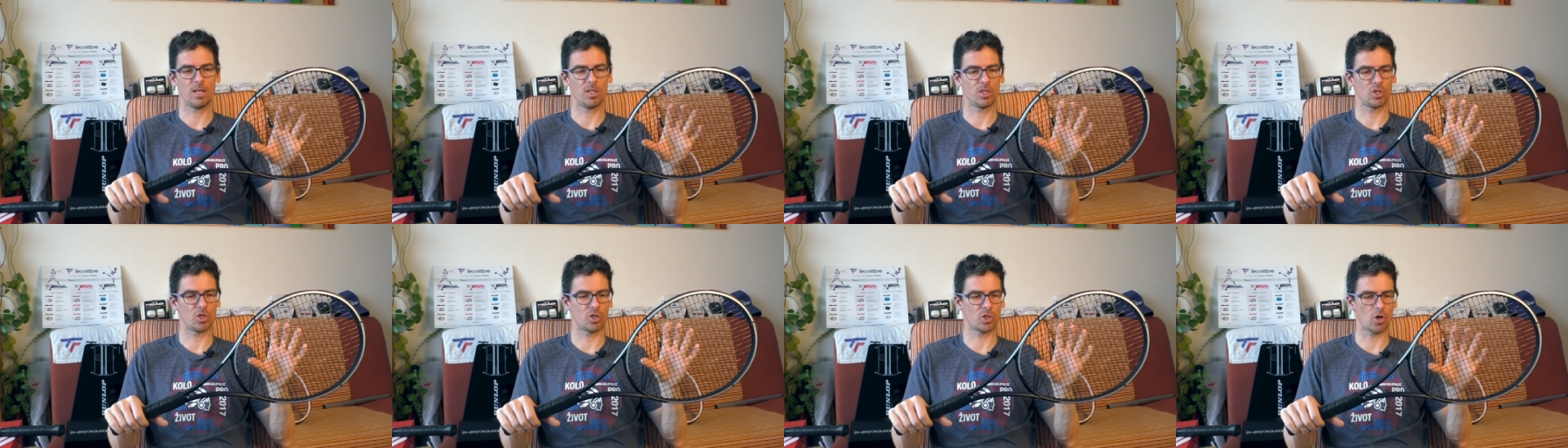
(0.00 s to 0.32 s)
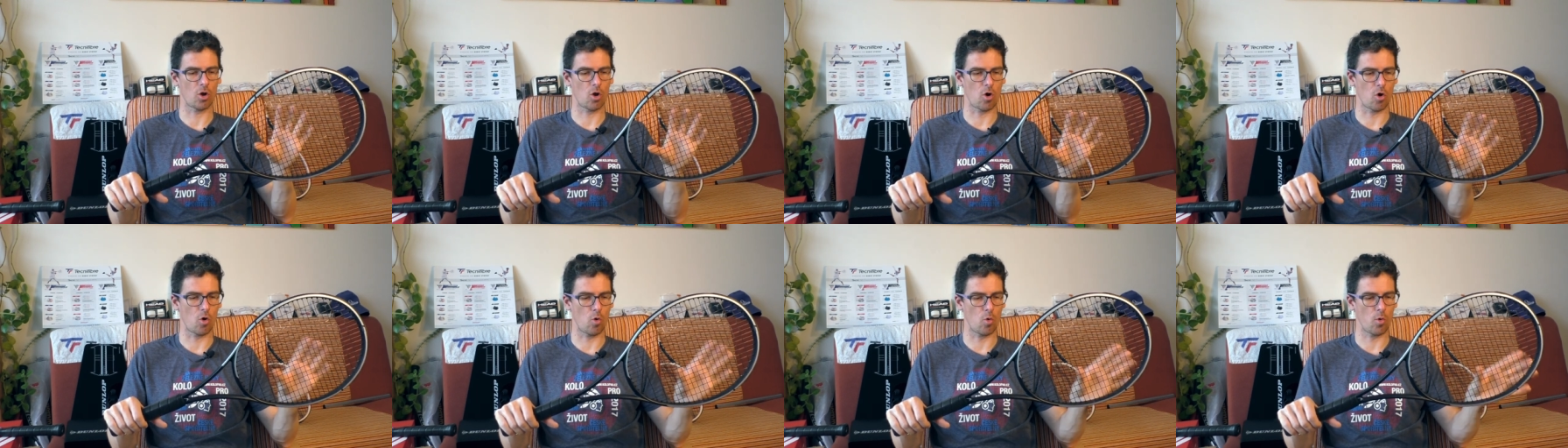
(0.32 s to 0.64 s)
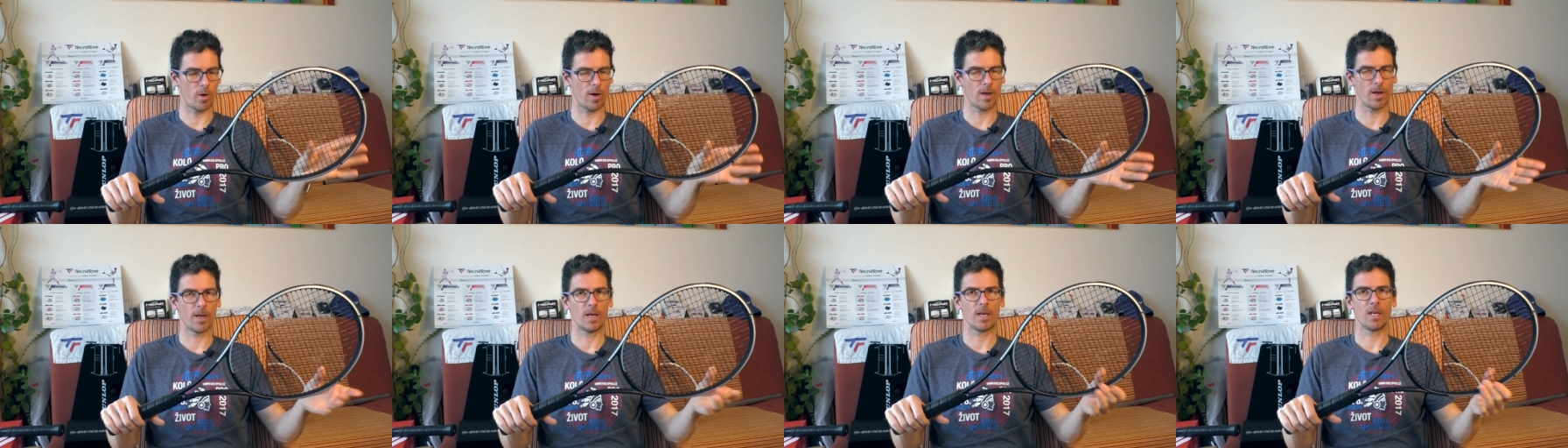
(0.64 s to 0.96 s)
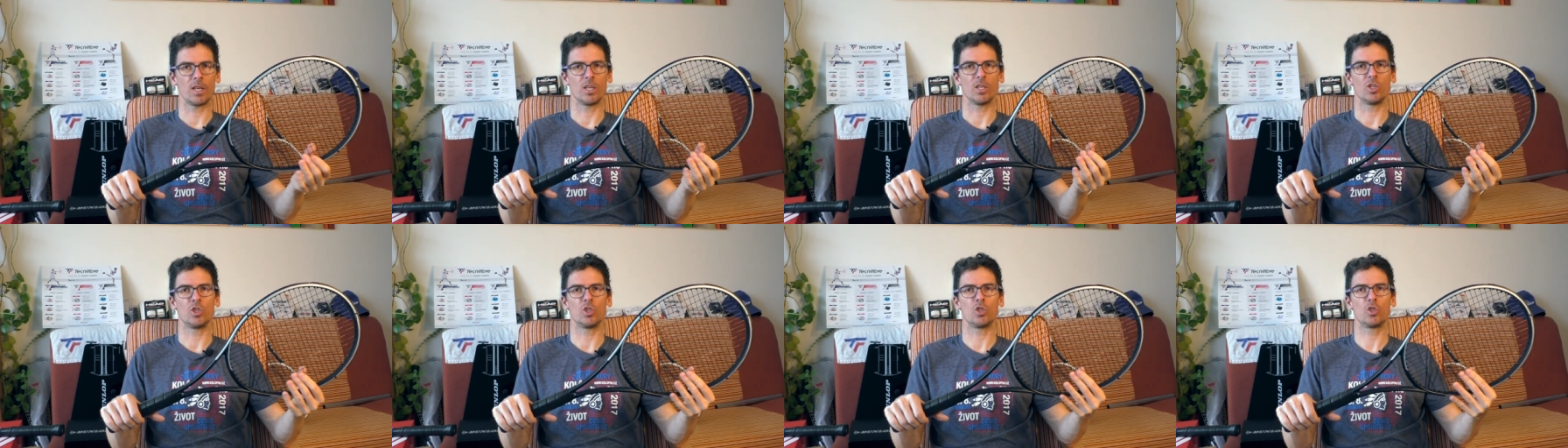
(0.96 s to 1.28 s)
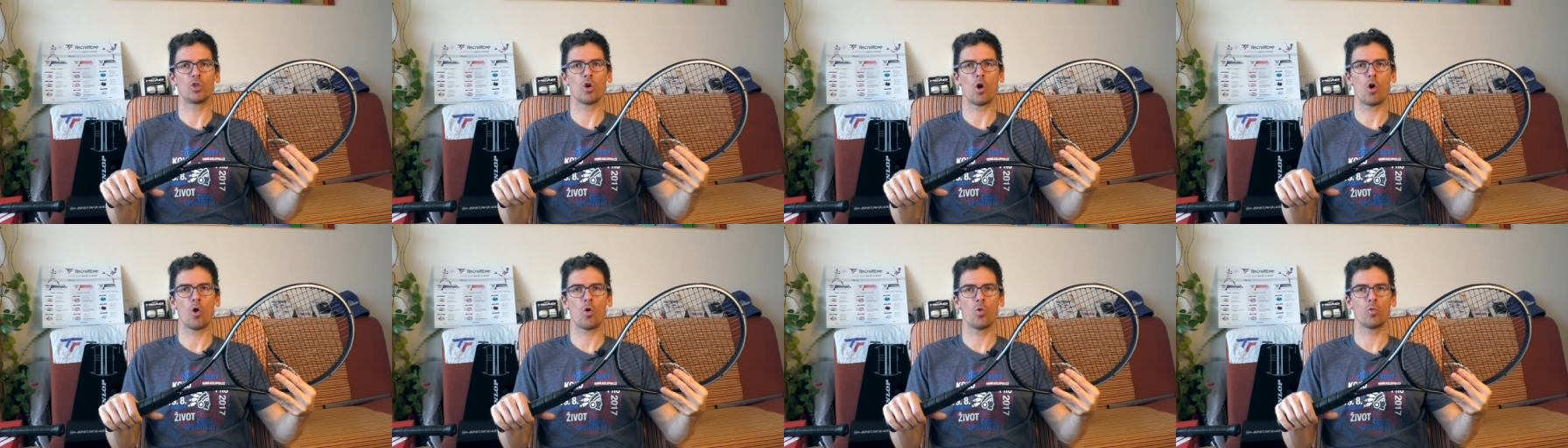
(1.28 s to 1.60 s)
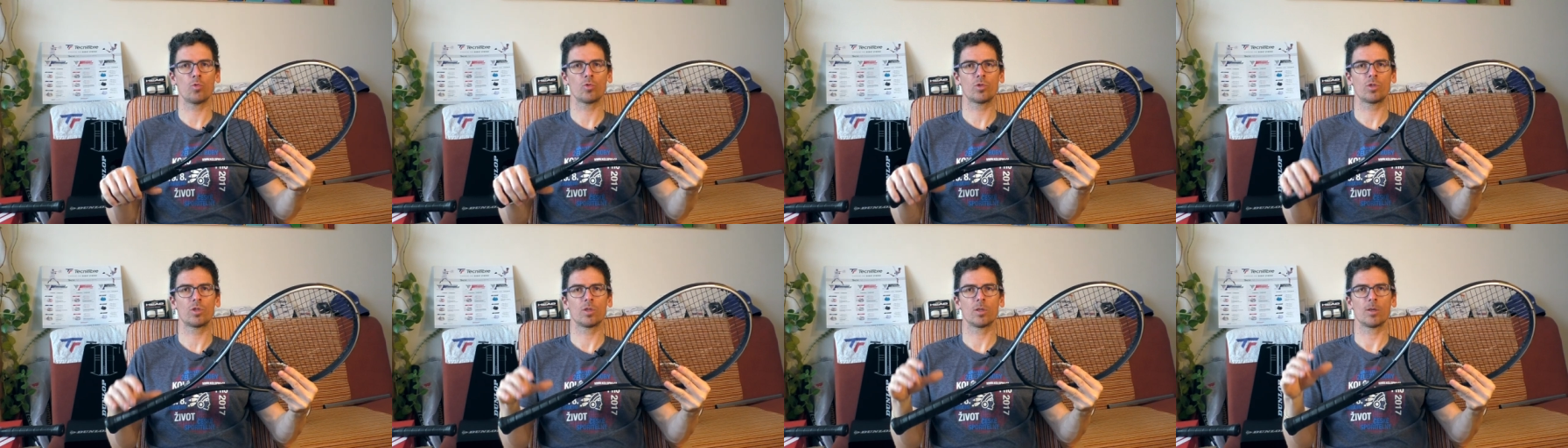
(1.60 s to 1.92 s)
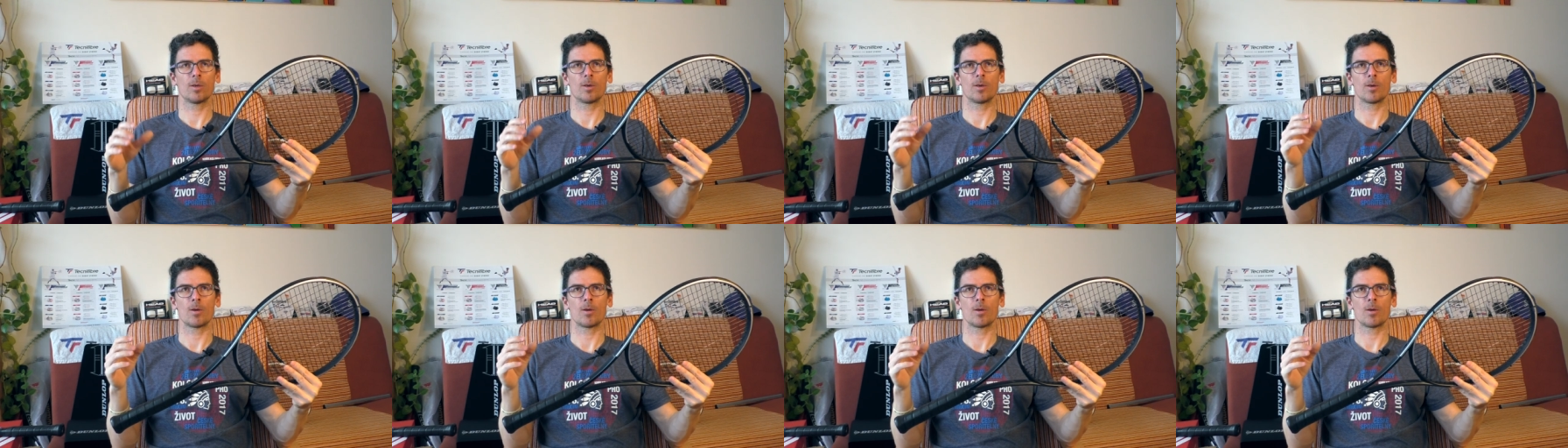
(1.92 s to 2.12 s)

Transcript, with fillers: So, don't